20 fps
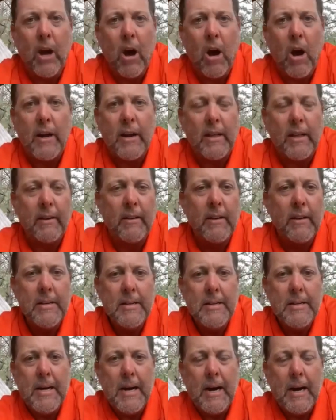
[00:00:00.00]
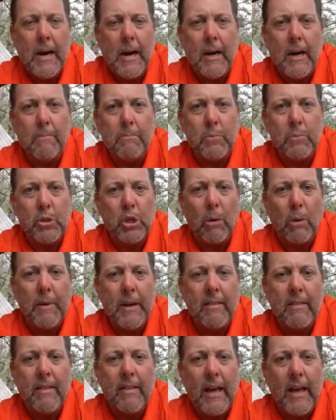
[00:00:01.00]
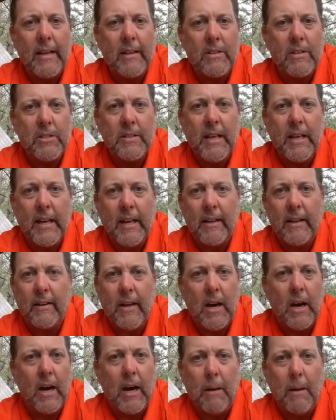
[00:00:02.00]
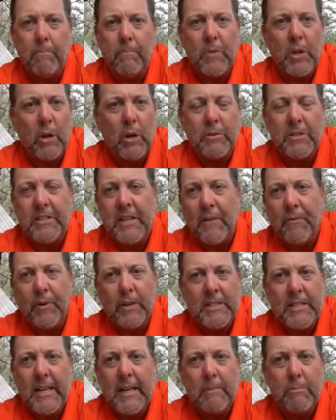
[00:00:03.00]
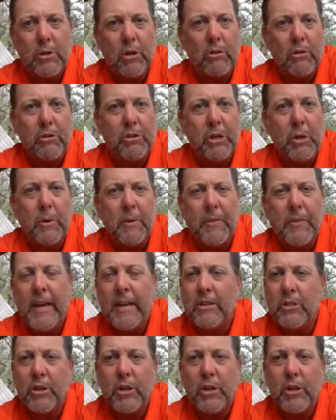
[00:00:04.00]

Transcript: on, and so many things that you know, different teams are doing things.